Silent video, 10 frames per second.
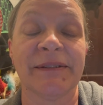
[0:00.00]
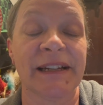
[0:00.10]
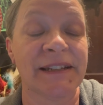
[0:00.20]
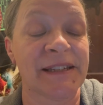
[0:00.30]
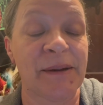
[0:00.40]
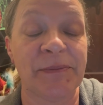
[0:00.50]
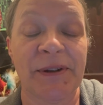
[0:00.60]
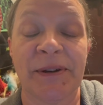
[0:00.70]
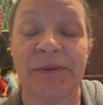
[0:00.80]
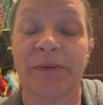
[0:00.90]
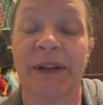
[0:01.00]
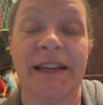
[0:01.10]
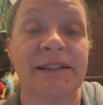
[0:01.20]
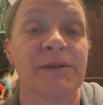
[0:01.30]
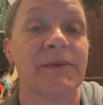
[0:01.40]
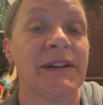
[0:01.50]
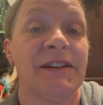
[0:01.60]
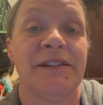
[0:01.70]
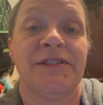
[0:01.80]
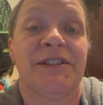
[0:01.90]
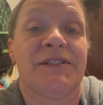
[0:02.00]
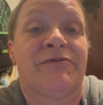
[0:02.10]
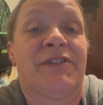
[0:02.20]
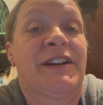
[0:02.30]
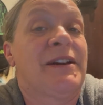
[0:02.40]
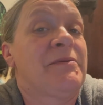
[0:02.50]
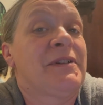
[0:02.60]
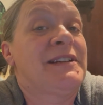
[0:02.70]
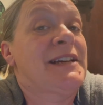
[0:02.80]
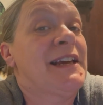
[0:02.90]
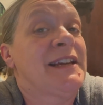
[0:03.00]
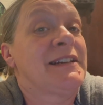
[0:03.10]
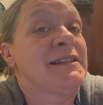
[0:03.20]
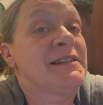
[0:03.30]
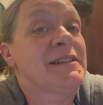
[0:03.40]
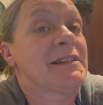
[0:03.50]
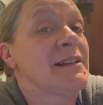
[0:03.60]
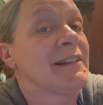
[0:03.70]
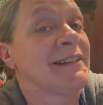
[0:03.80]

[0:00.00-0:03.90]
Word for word: except on weeks when you just forget what day it is.